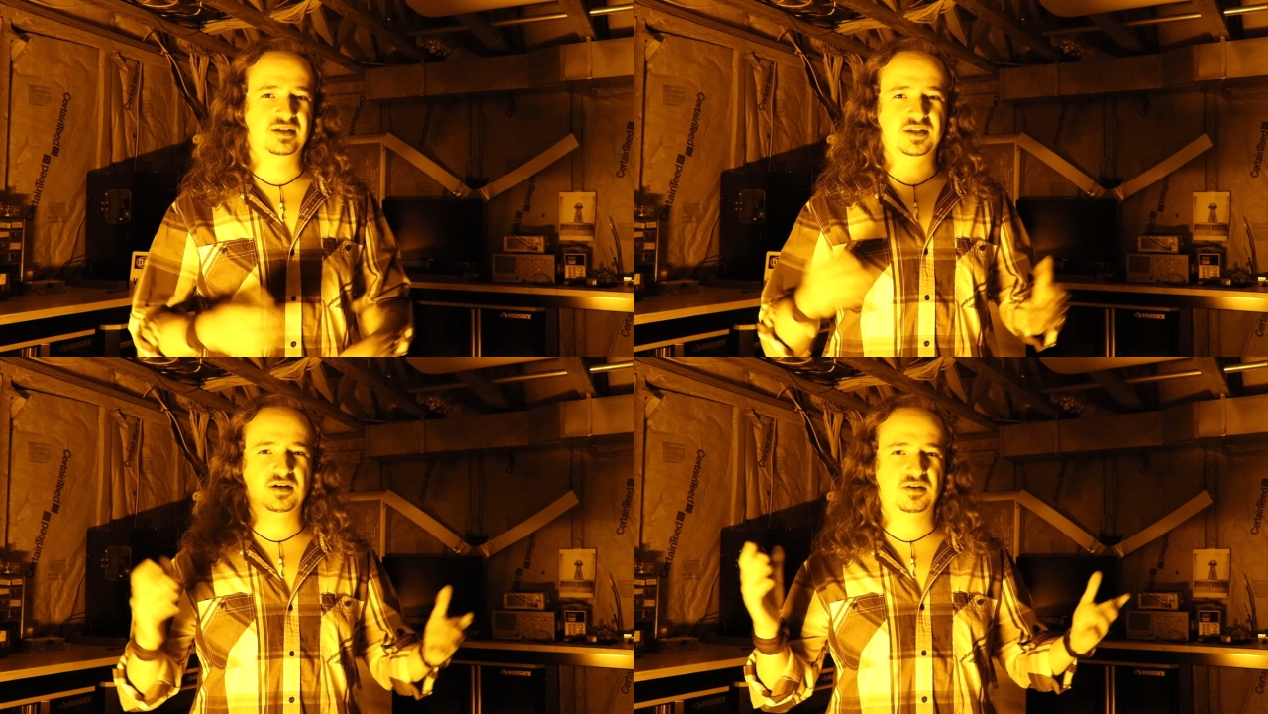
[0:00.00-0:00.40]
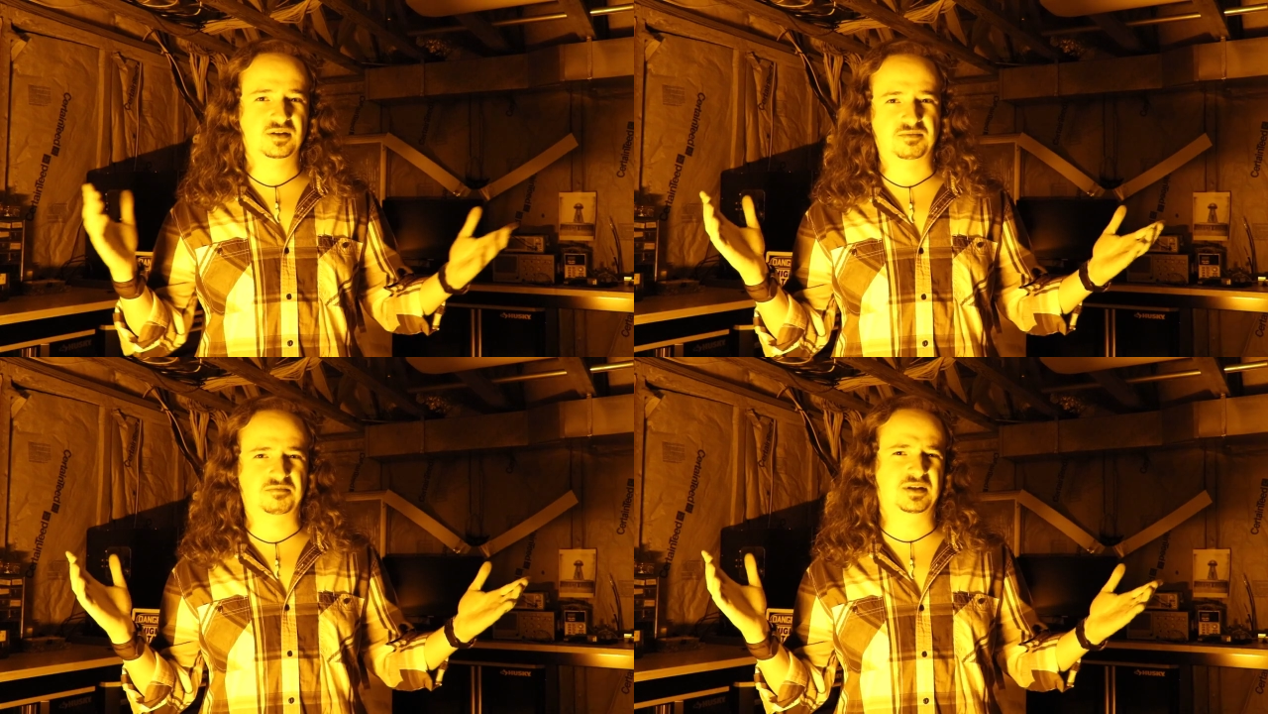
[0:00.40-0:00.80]

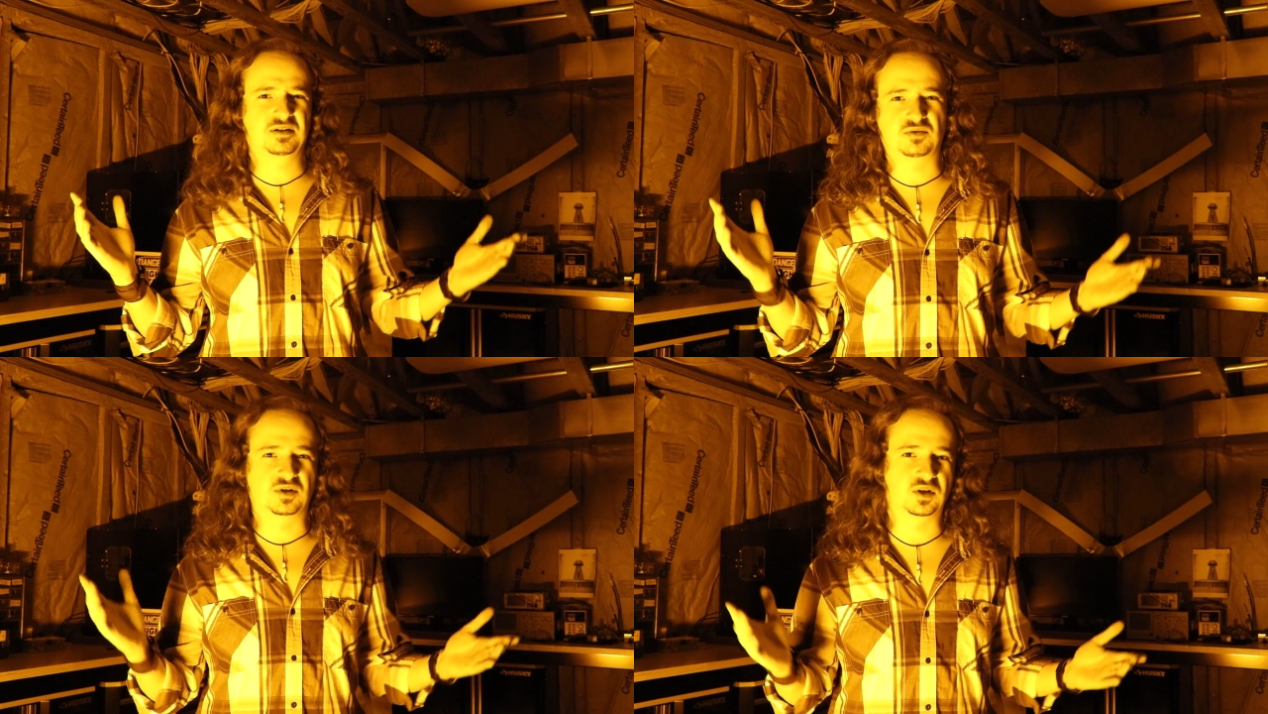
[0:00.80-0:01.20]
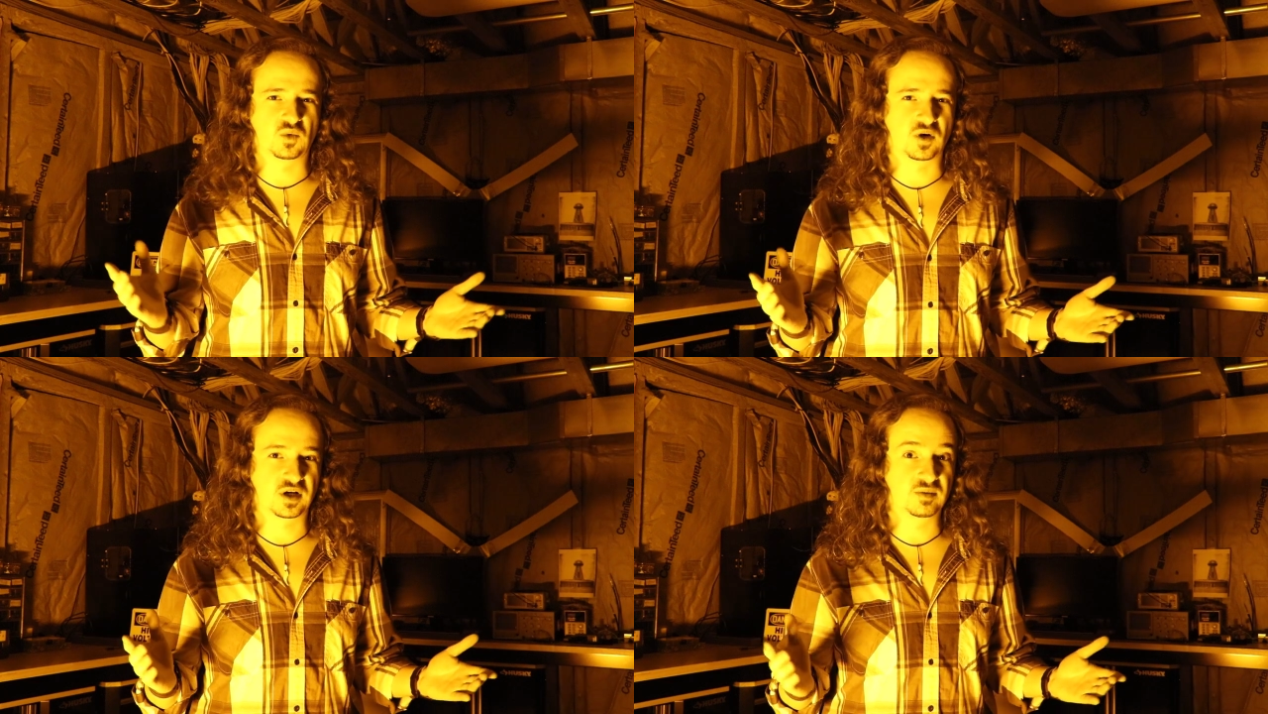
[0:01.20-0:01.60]
So that didn't really
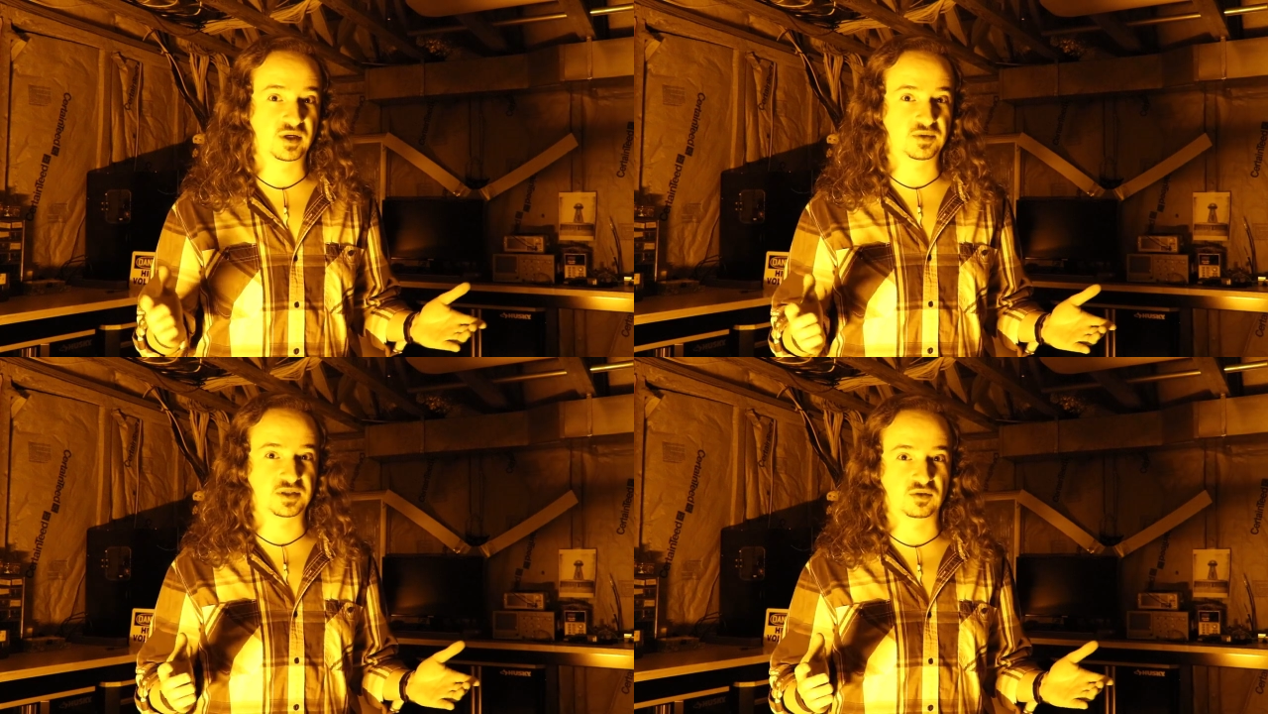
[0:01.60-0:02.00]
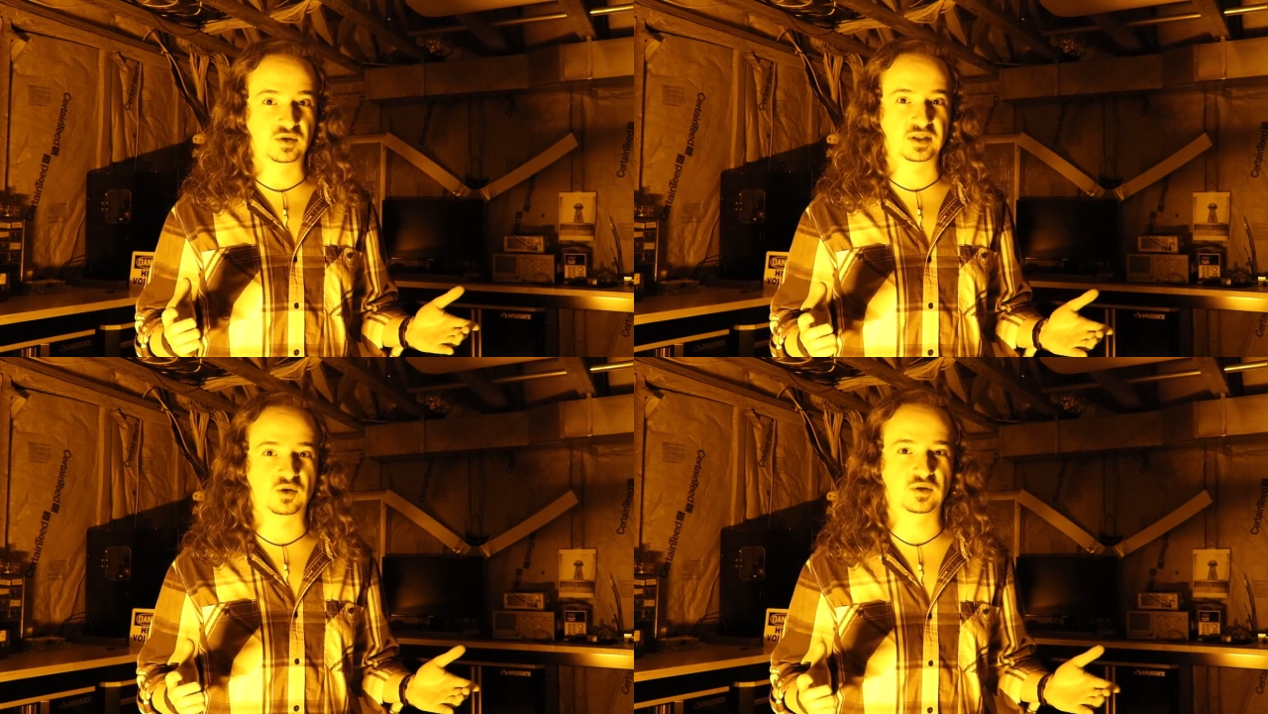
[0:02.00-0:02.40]
work, but it was still
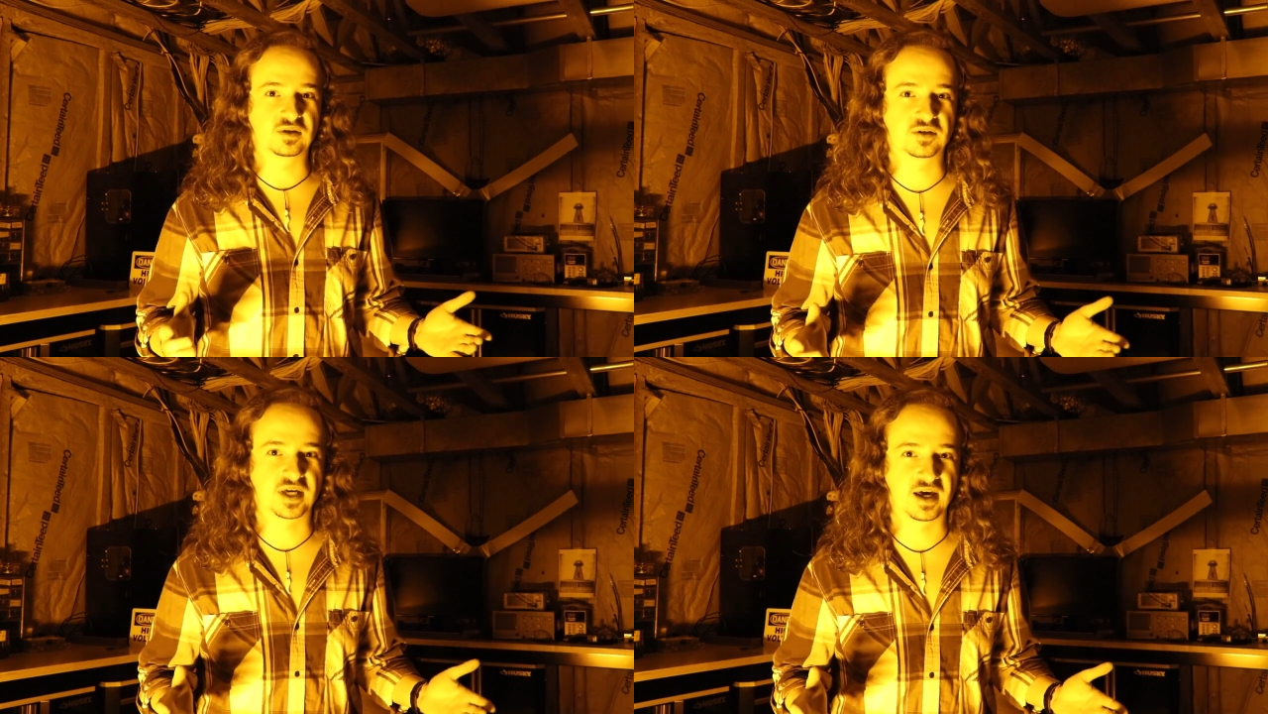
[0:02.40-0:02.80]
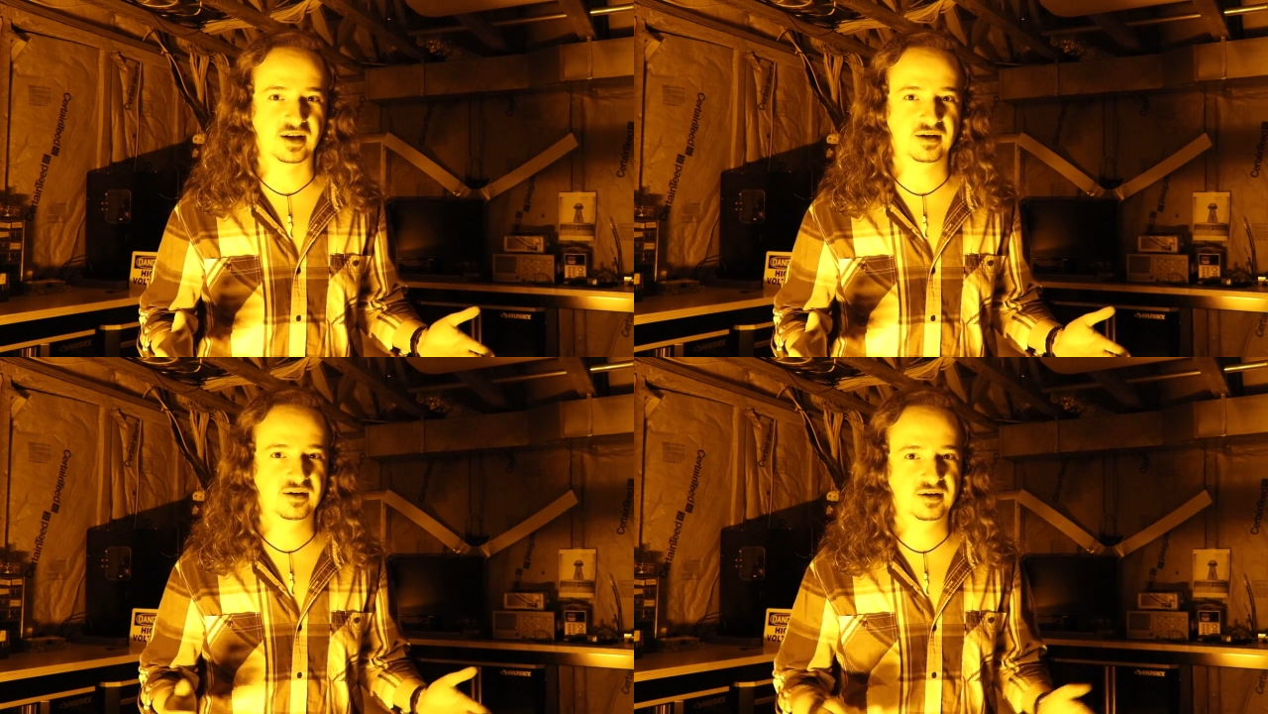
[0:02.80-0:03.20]
really cool to look at.